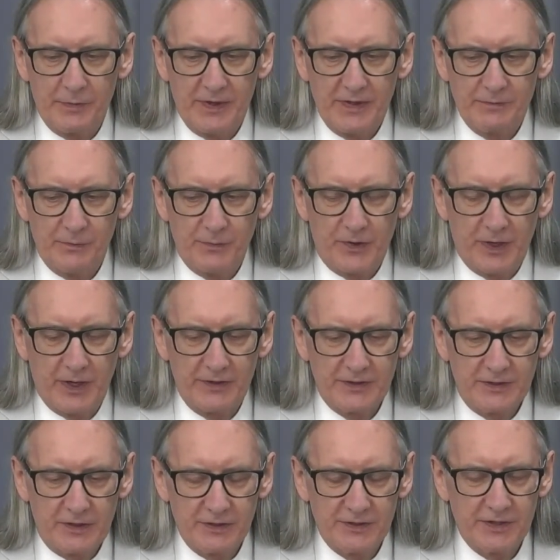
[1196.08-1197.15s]
being
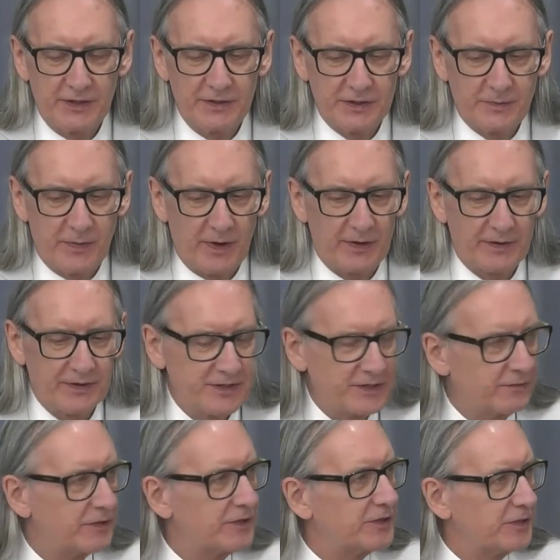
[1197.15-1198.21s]
considered as part of the
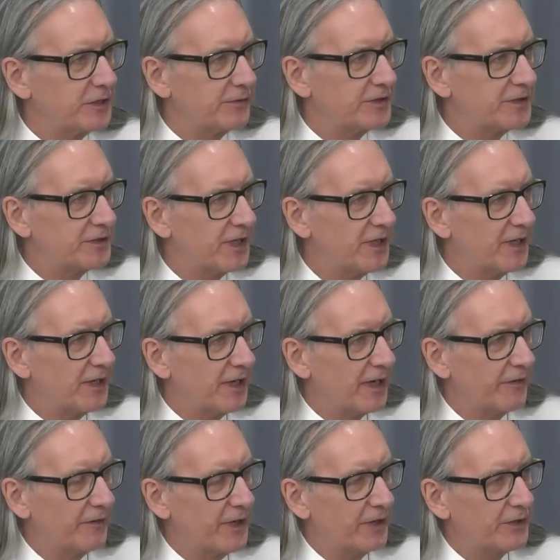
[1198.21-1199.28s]
civil service and
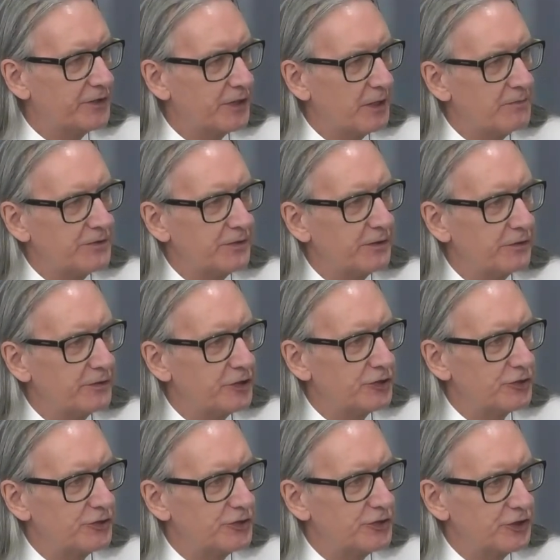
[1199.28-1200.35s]
having our terms and
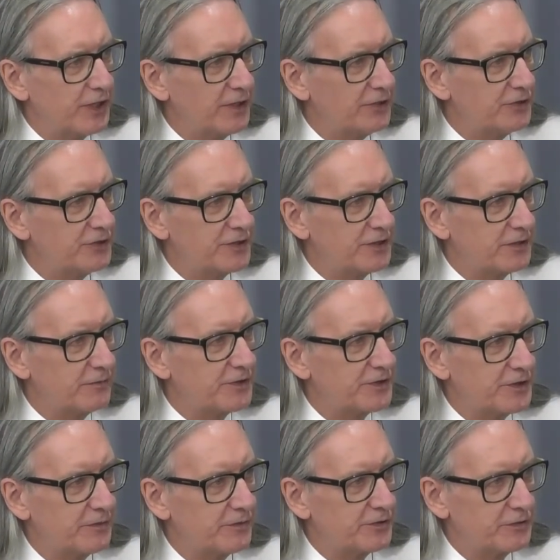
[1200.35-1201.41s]
conditions changed to civil
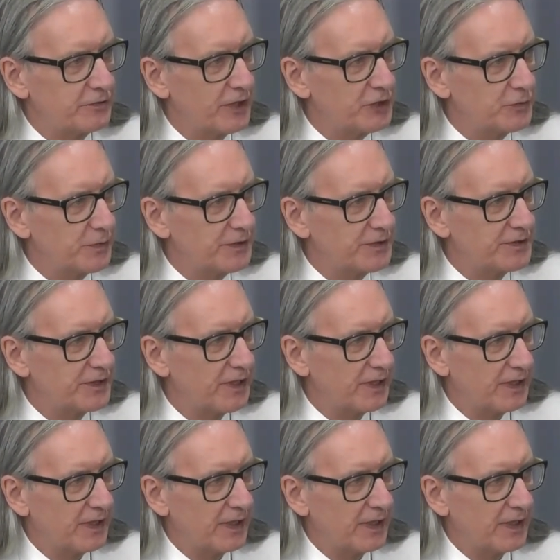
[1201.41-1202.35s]
service arrangements.